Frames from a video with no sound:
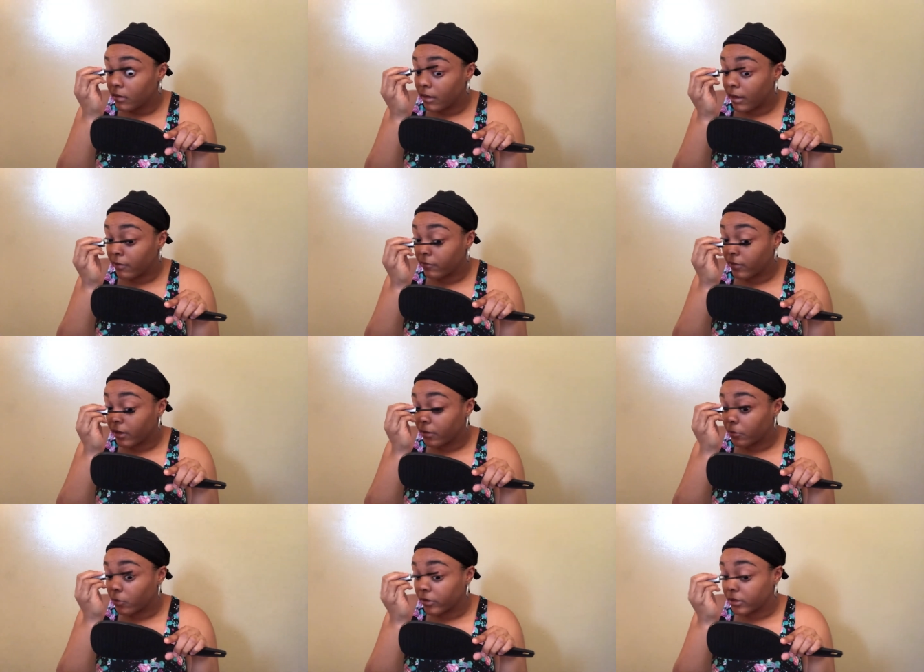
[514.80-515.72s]
I'll
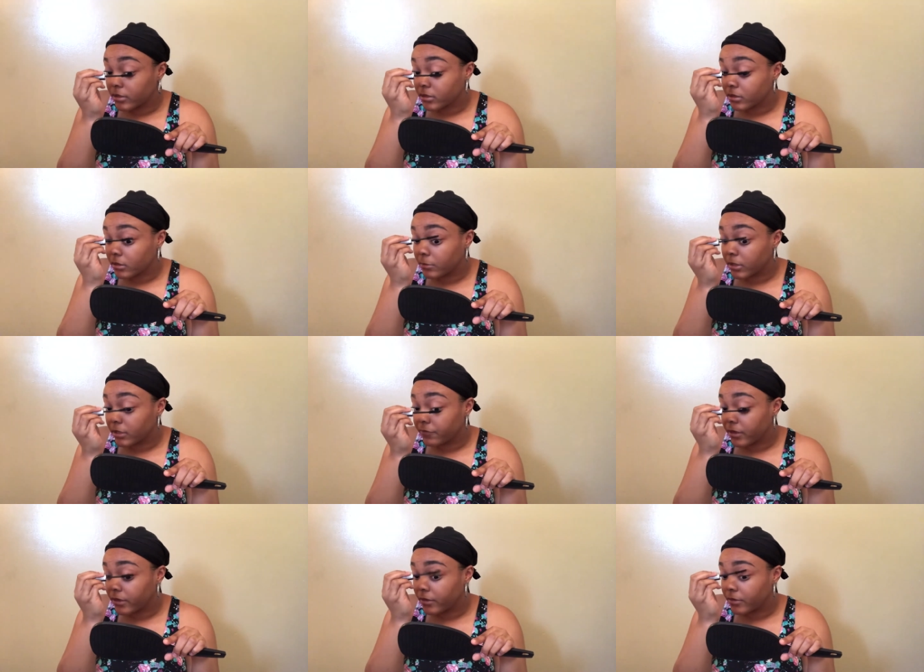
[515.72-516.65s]
vlog more this summer
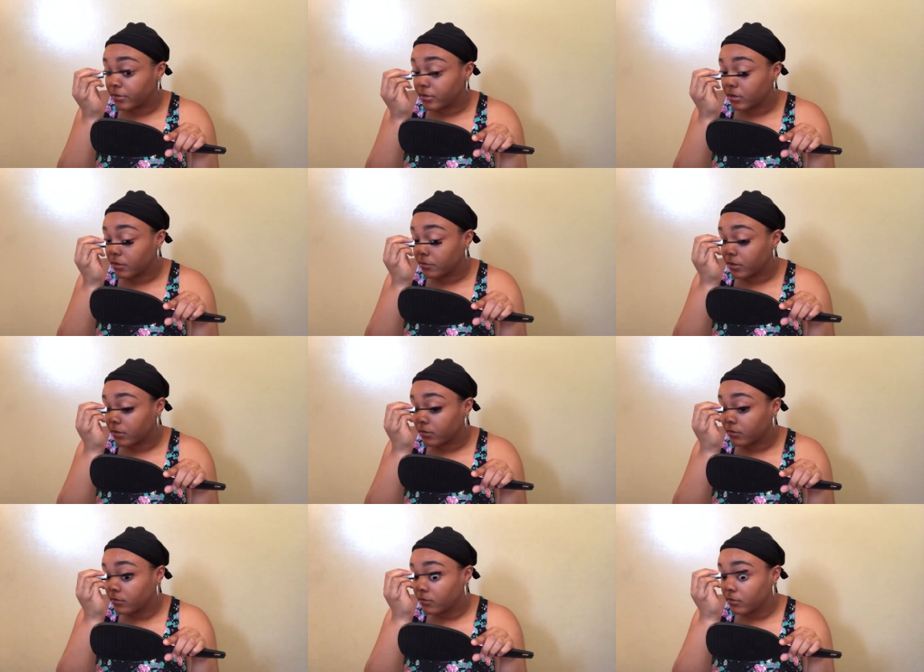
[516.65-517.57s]
if I do something,
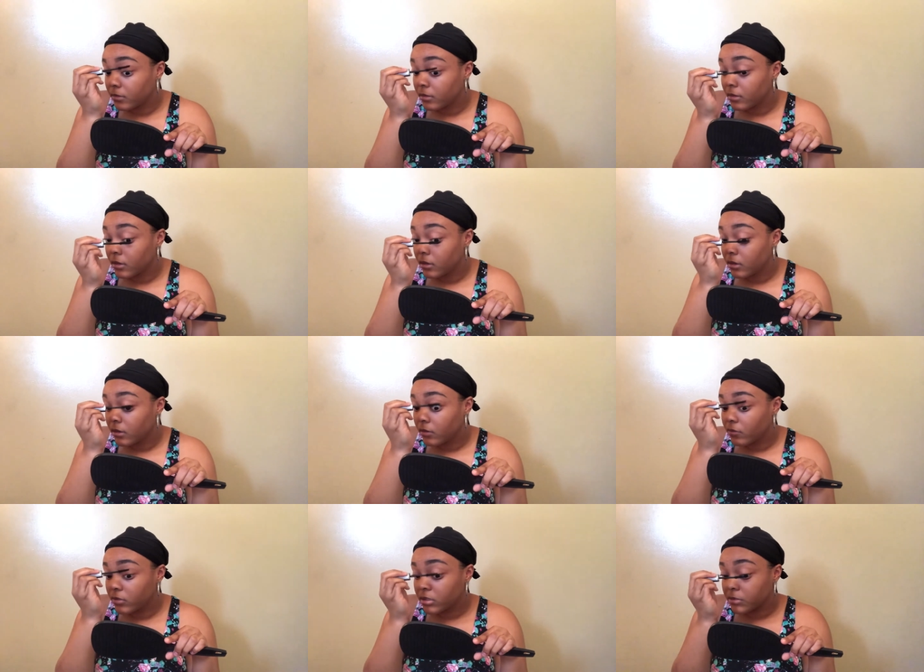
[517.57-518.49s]

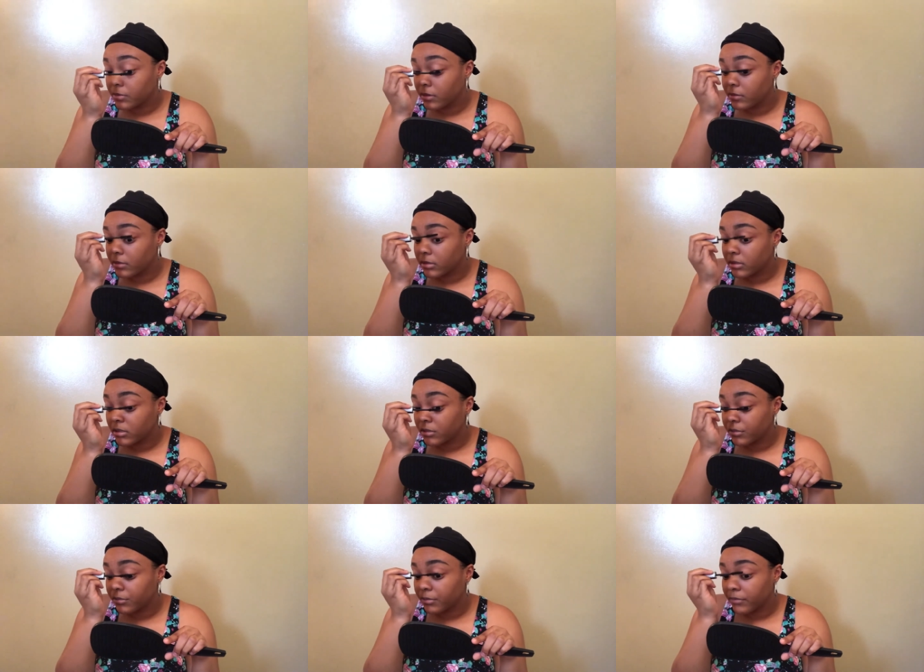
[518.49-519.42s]
which is probably just
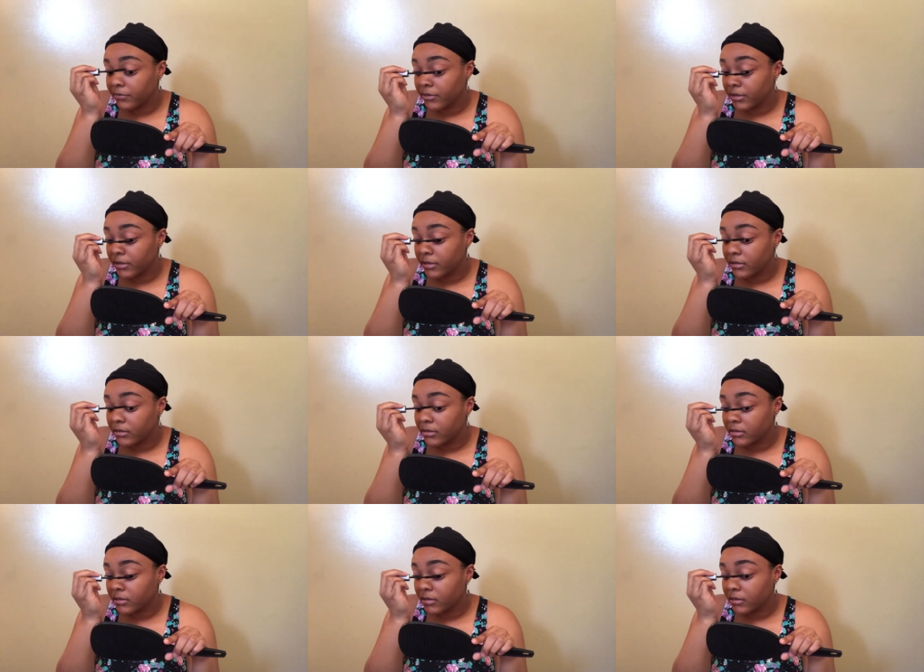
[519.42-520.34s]
chill with my friends
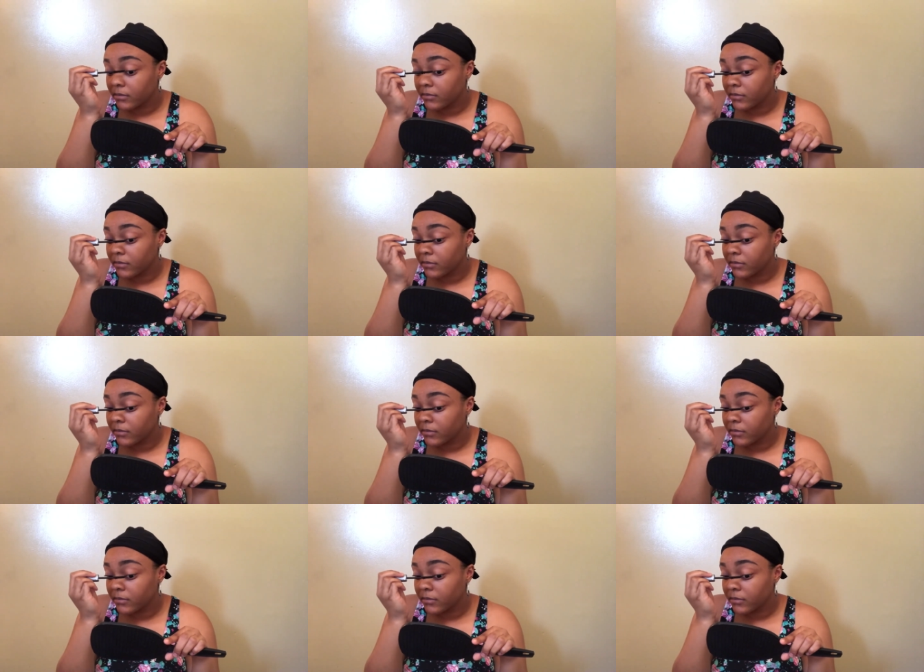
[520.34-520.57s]
and stuff.